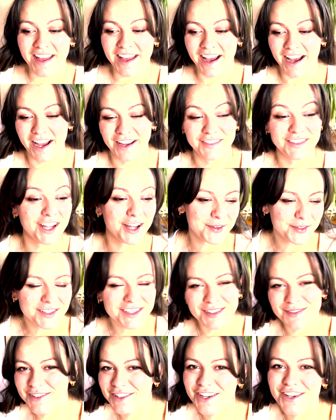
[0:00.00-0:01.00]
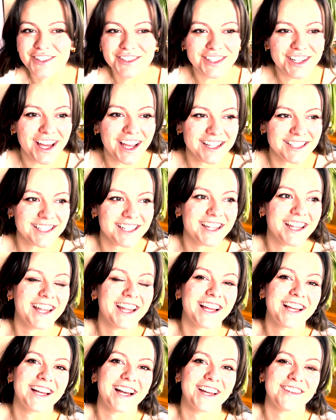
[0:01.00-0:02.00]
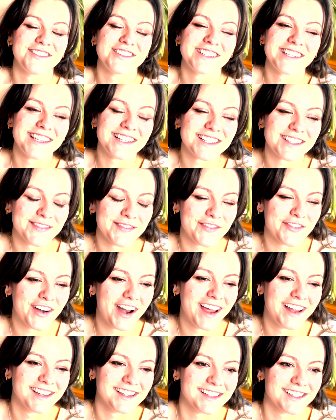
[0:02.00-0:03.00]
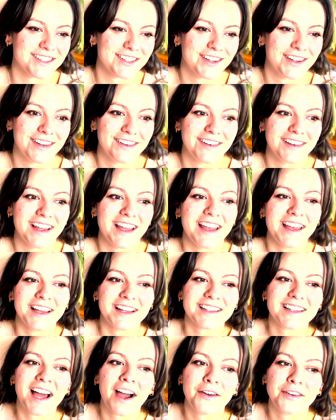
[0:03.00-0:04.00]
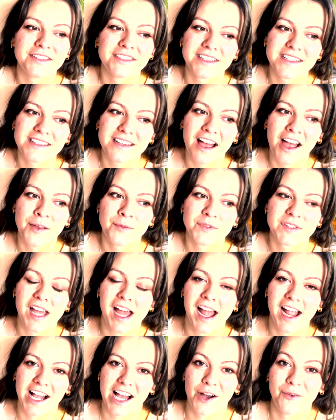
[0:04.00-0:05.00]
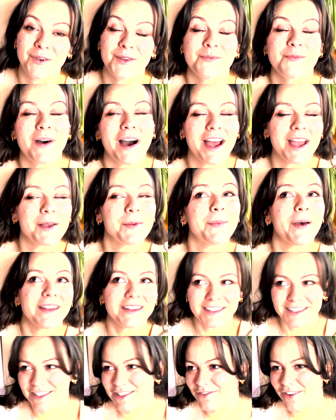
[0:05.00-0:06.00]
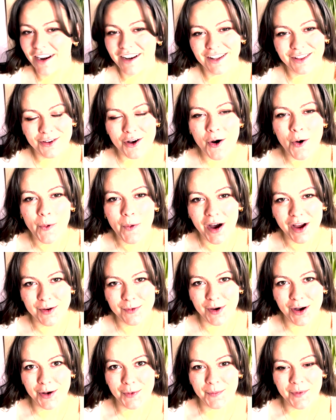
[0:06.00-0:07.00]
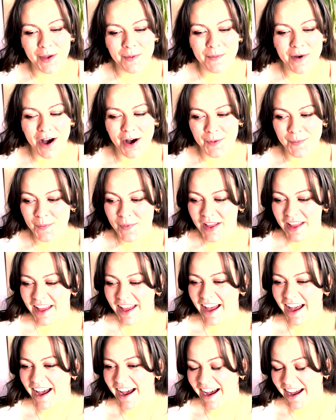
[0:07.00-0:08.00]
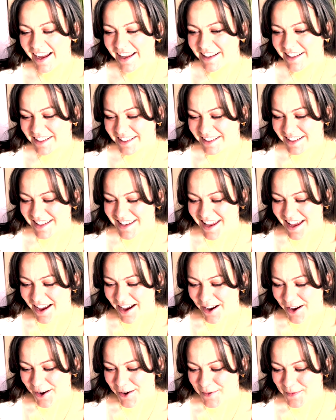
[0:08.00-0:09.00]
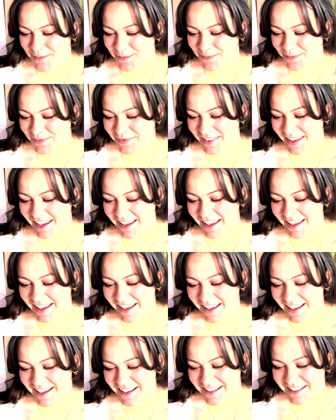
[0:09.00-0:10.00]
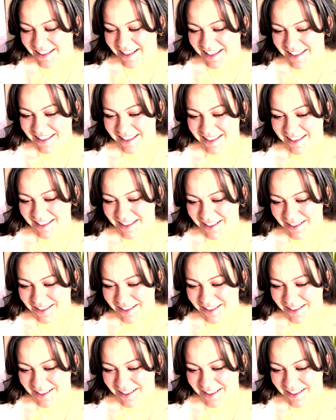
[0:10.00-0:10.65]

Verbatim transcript: I've done some socializing, I've seen some friends, so now it's just time to hang out with my bestest friend in the whole wide world, my mum, and um, just